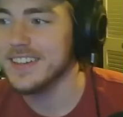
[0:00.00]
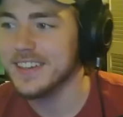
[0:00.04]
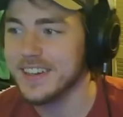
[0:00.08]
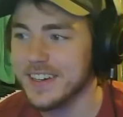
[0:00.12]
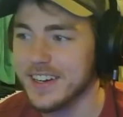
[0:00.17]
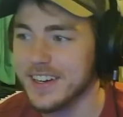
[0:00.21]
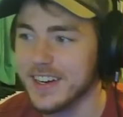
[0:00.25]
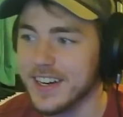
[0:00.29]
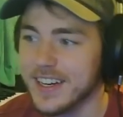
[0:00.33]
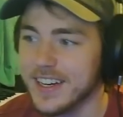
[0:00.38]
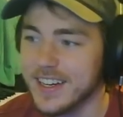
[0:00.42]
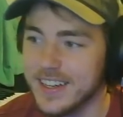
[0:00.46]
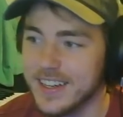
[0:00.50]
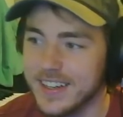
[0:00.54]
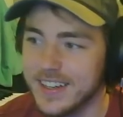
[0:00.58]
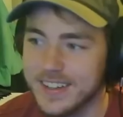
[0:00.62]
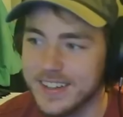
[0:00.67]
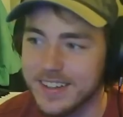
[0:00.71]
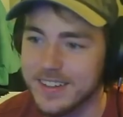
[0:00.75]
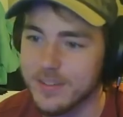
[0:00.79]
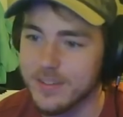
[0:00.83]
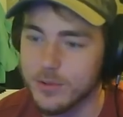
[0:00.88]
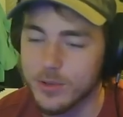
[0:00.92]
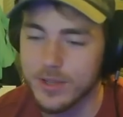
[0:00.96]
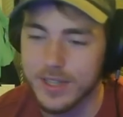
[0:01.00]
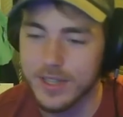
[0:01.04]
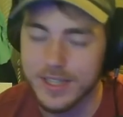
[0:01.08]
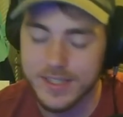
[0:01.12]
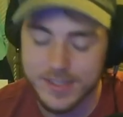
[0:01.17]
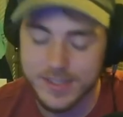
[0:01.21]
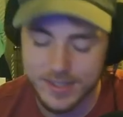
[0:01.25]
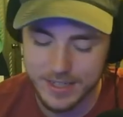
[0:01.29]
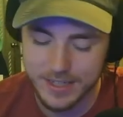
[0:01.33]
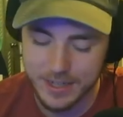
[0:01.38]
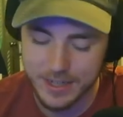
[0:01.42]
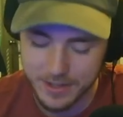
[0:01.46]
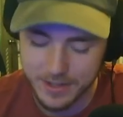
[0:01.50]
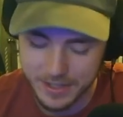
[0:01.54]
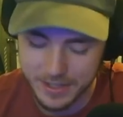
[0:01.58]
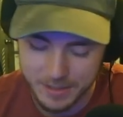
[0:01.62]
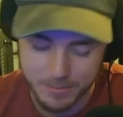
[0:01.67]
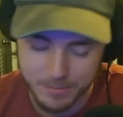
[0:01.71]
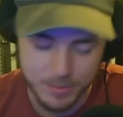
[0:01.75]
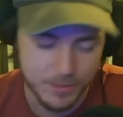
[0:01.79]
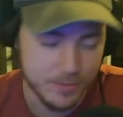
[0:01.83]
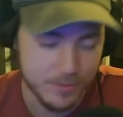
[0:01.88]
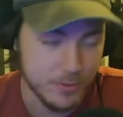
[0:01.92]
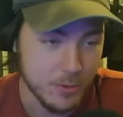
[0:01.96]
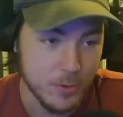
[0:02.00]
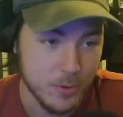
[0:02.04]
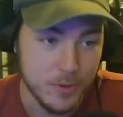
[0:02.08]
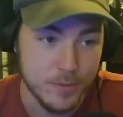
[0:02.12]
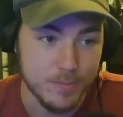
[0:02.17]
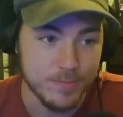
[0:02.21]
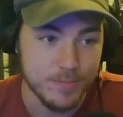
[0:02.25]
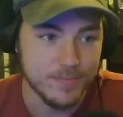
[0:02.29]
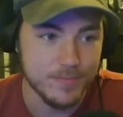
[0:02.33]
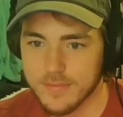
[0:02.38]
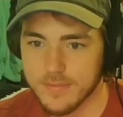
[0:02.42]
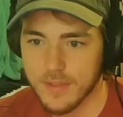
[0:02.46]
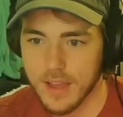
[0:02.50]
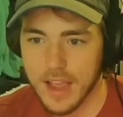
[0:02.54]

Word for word: All right, well, let's see how they can perform.